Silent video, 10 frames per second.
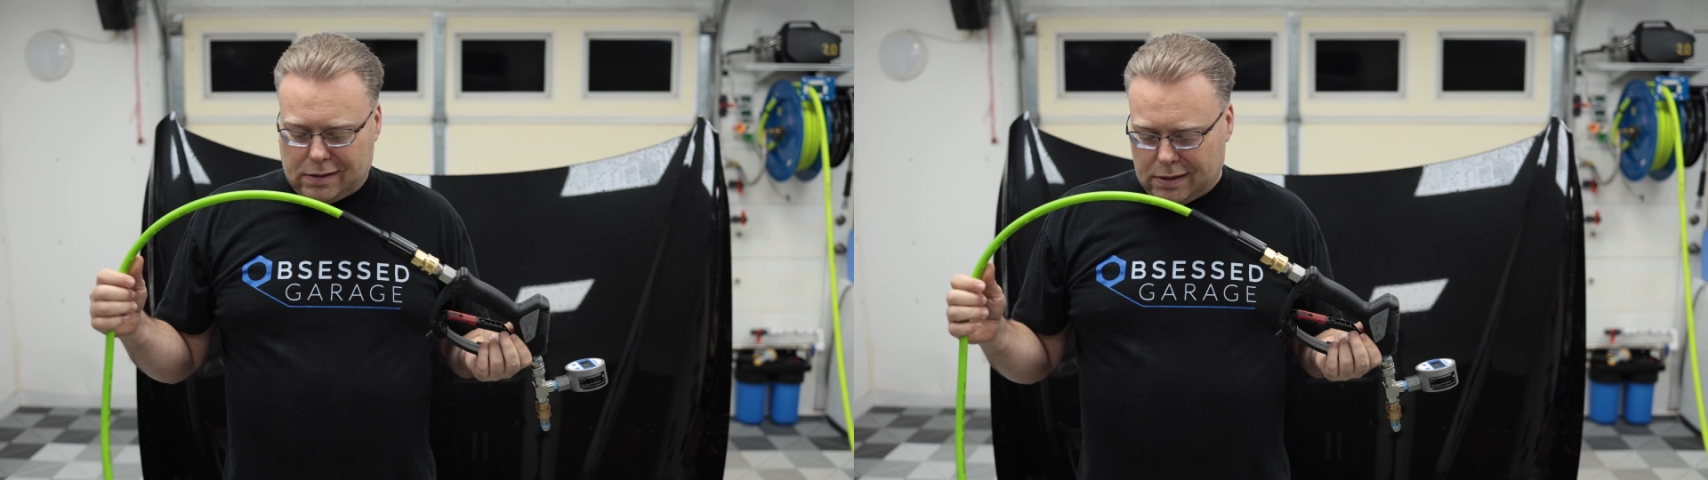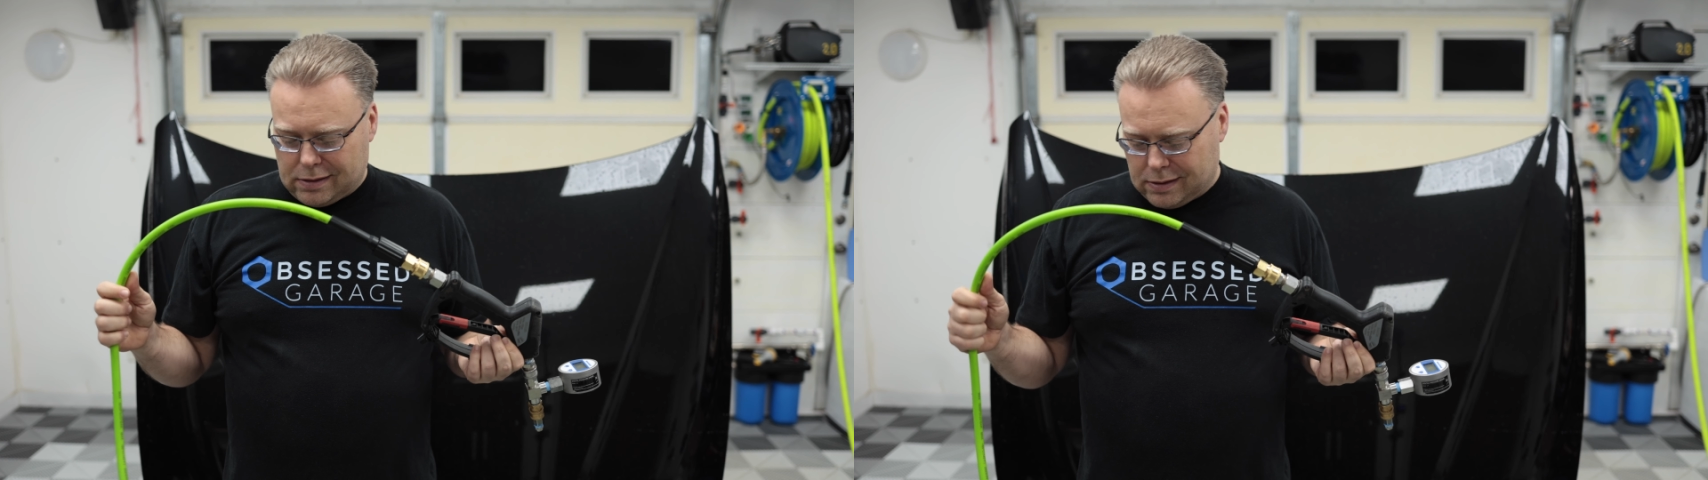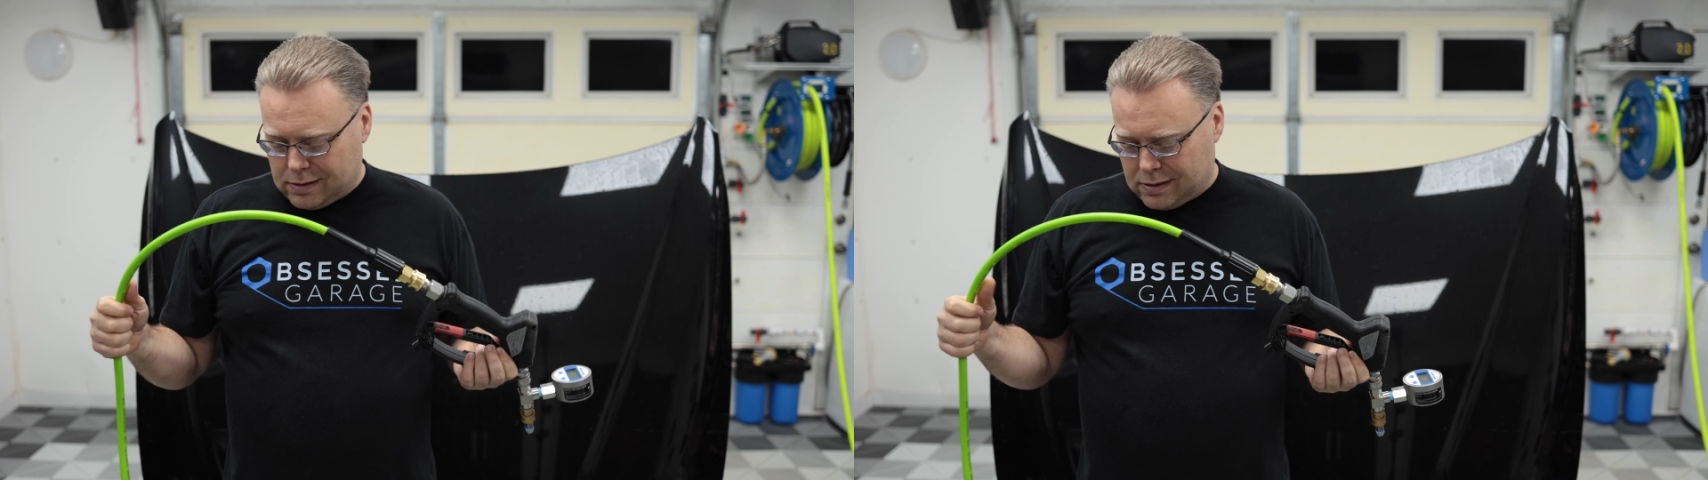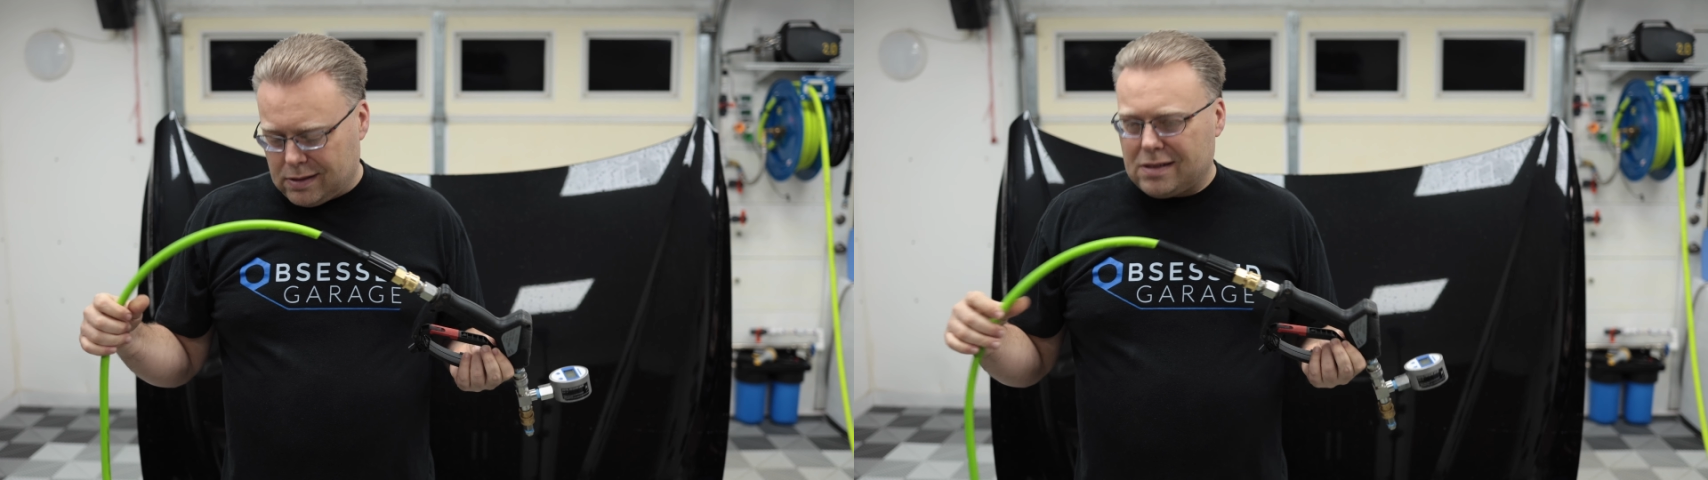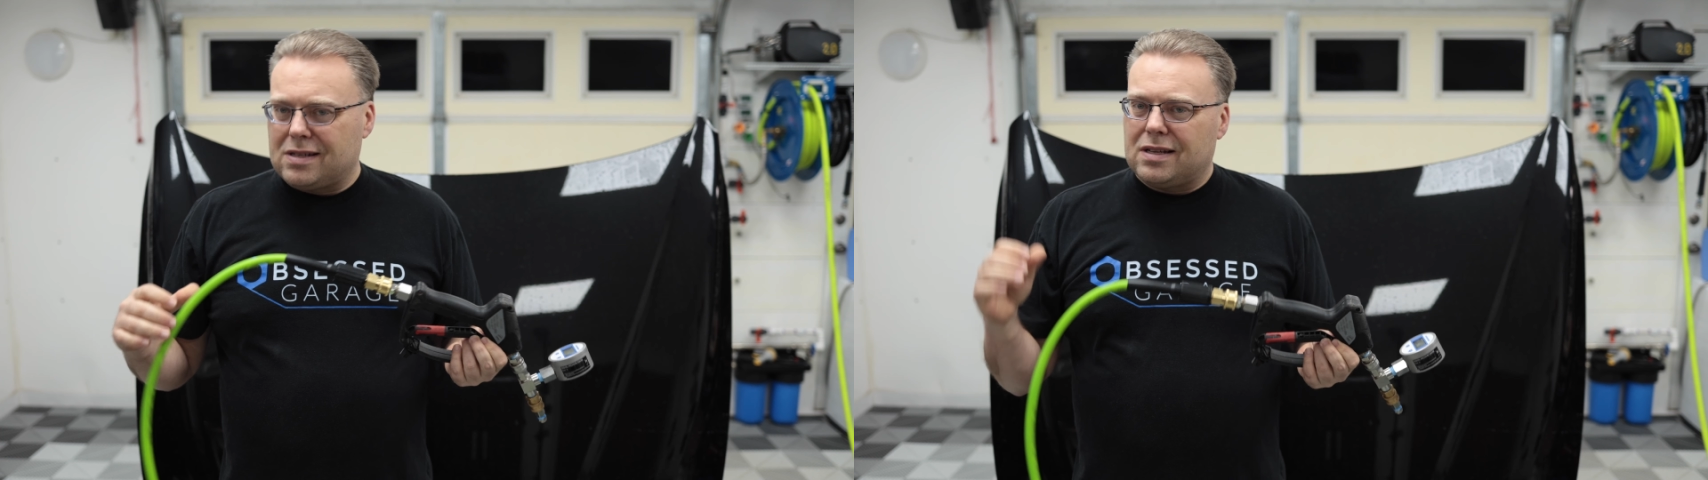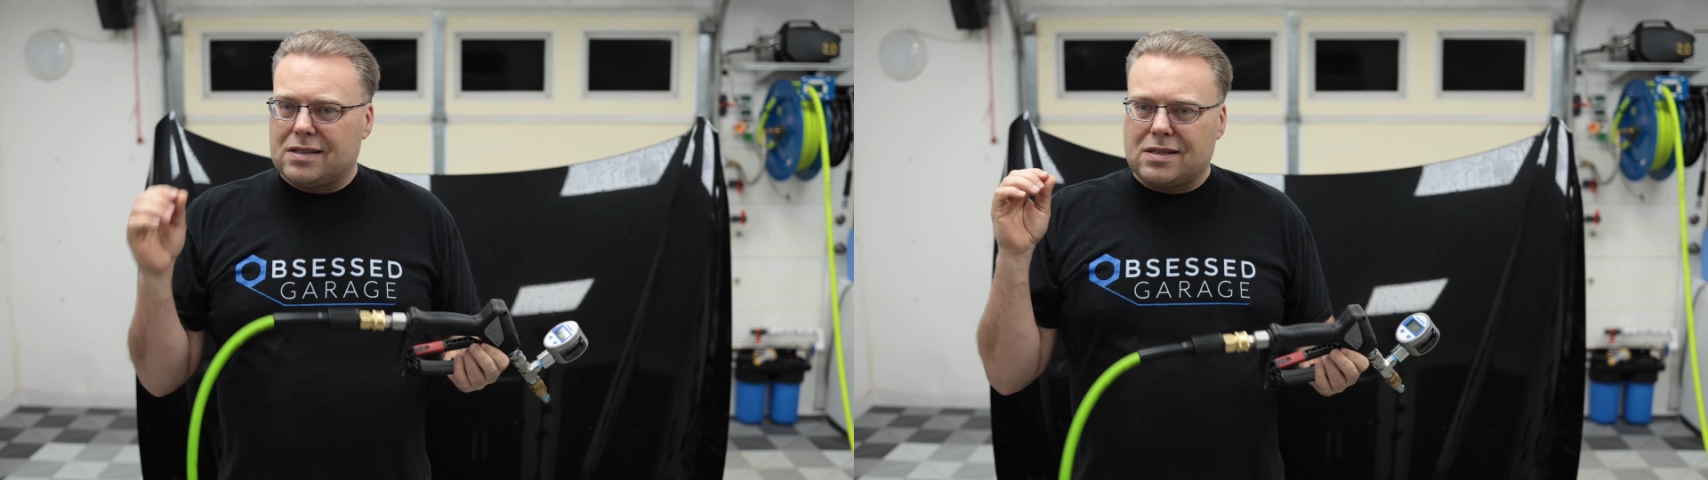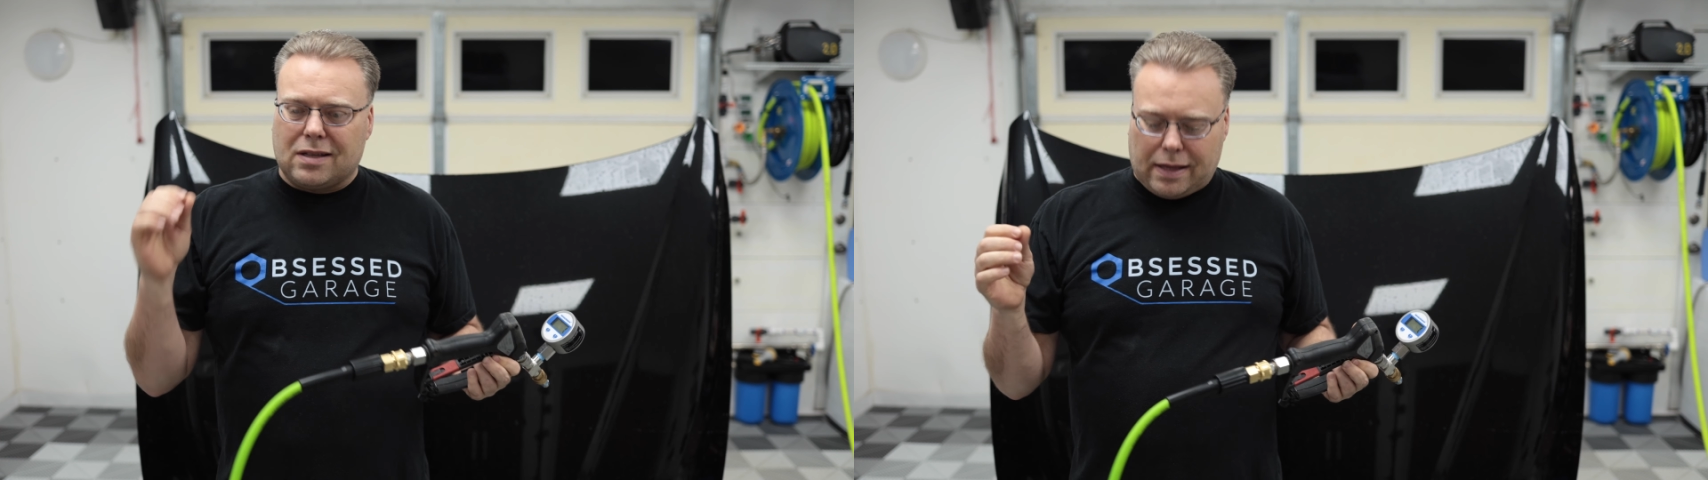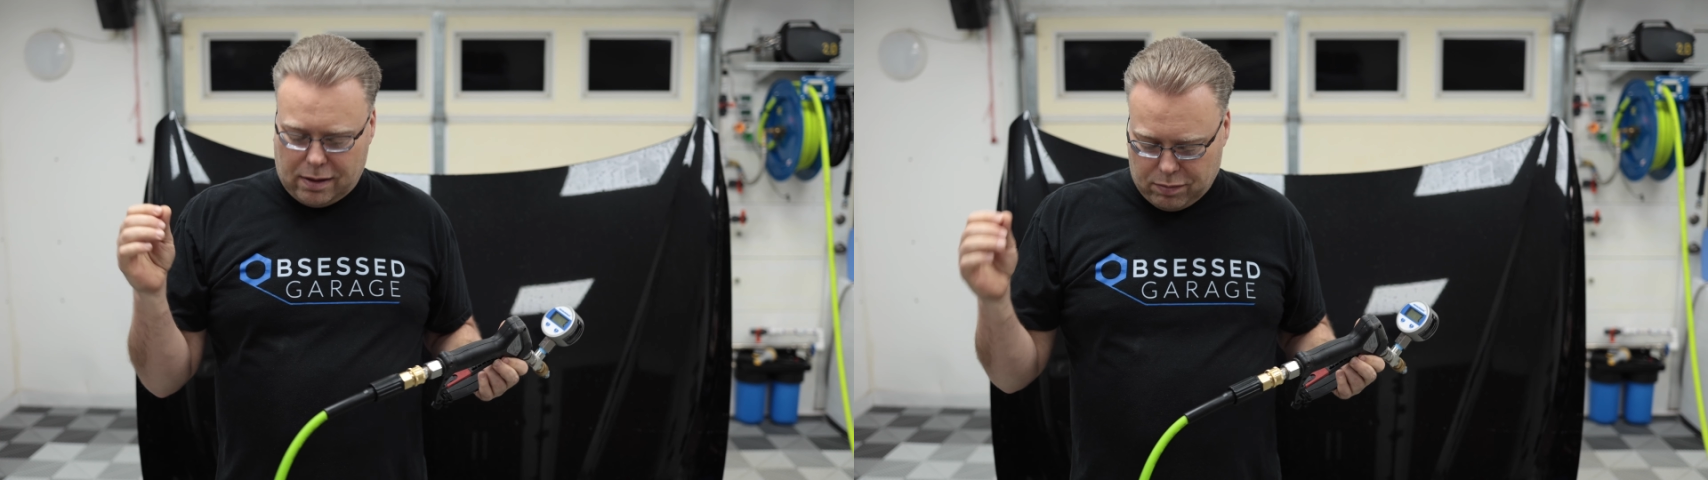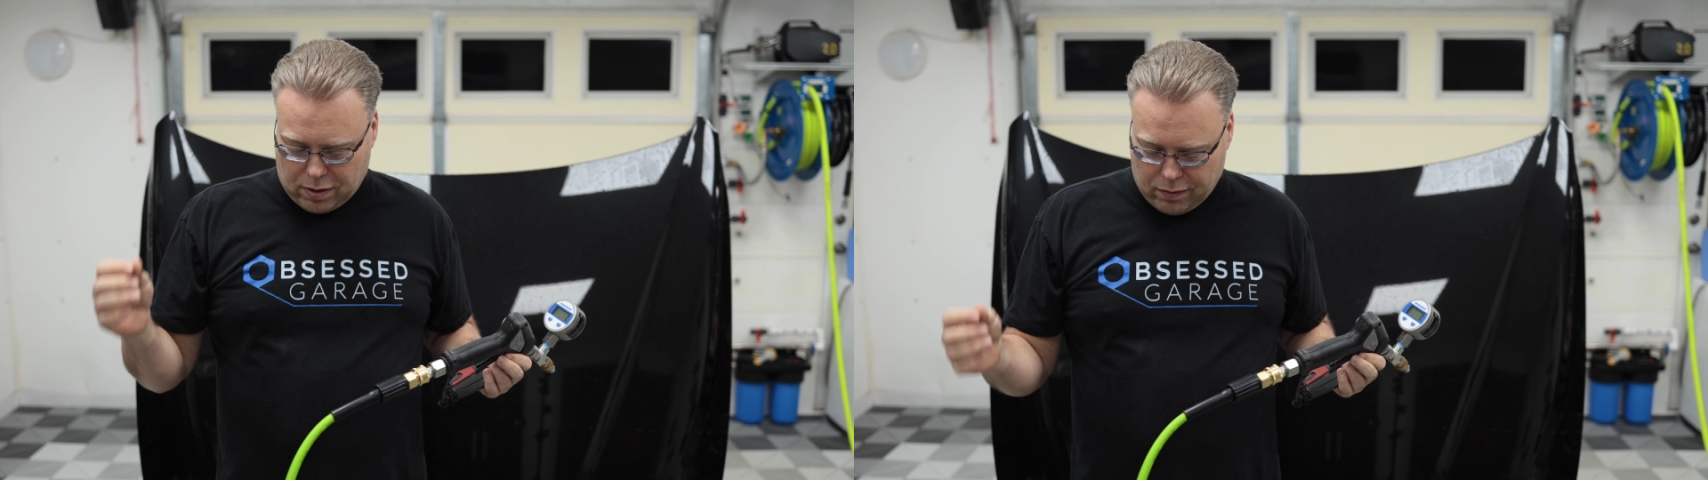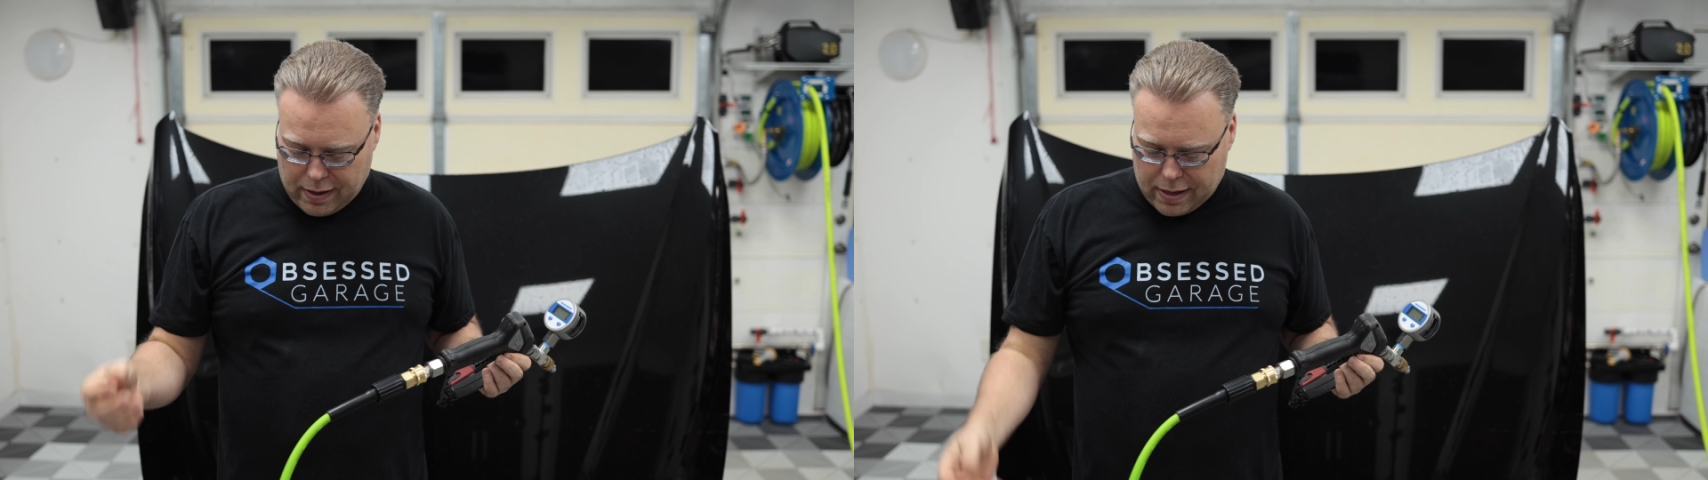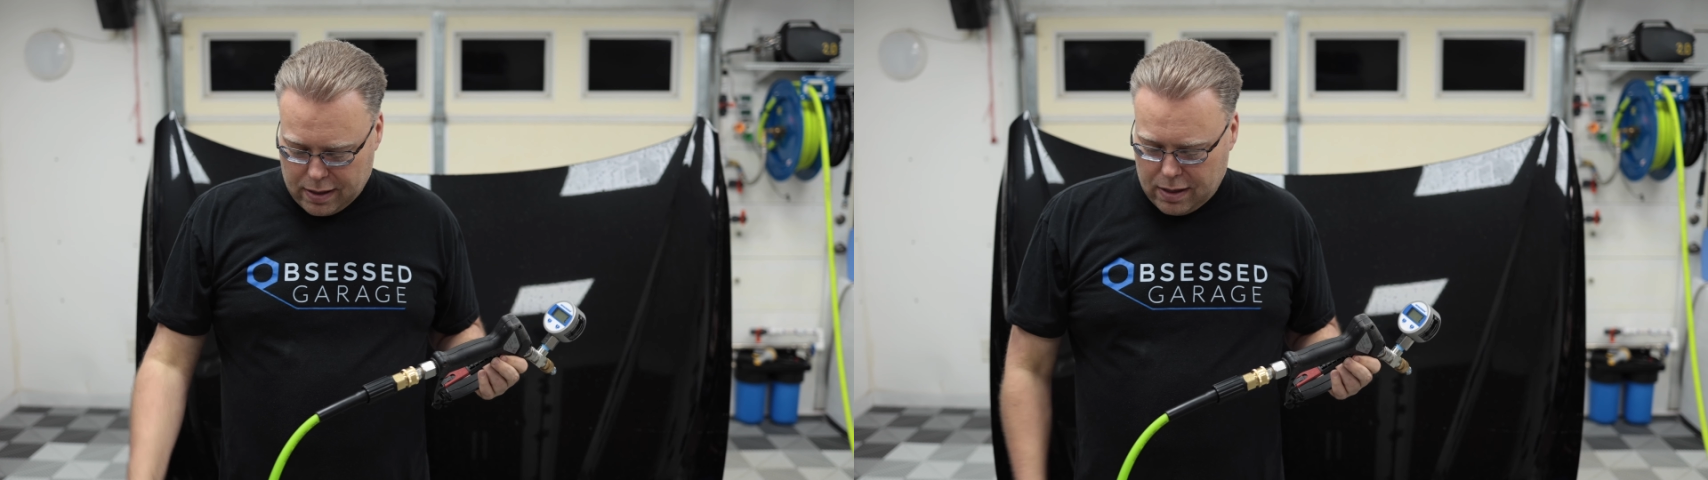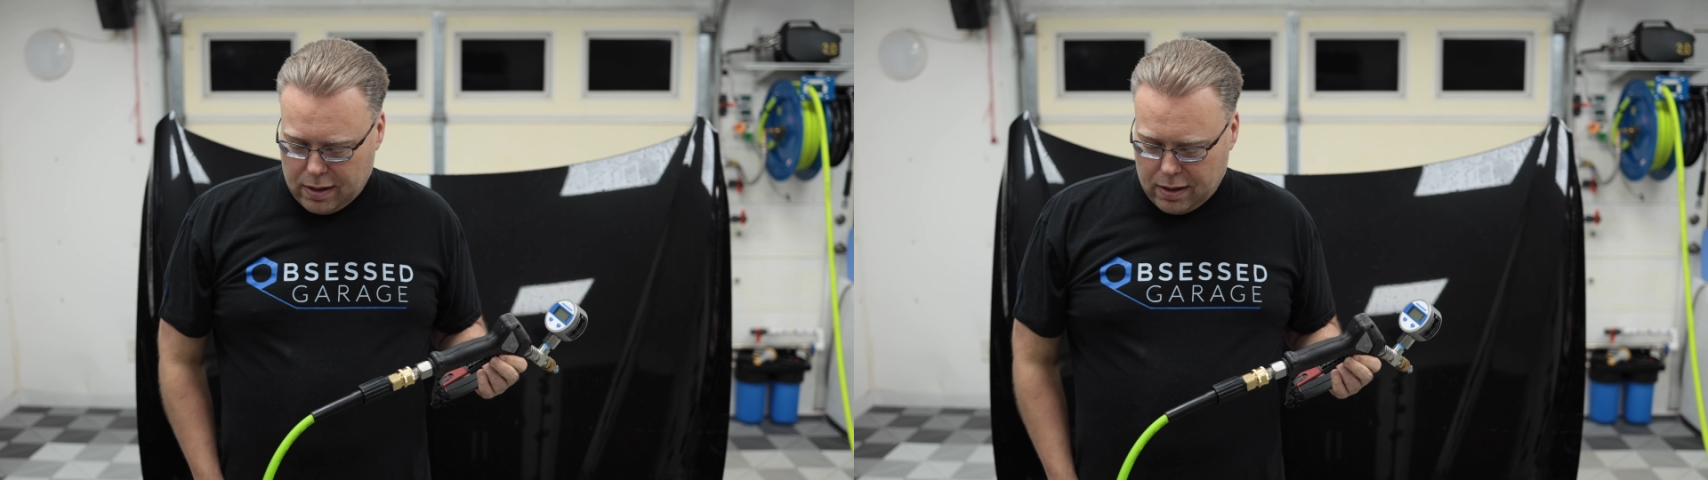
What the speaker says: This is just slightly below that.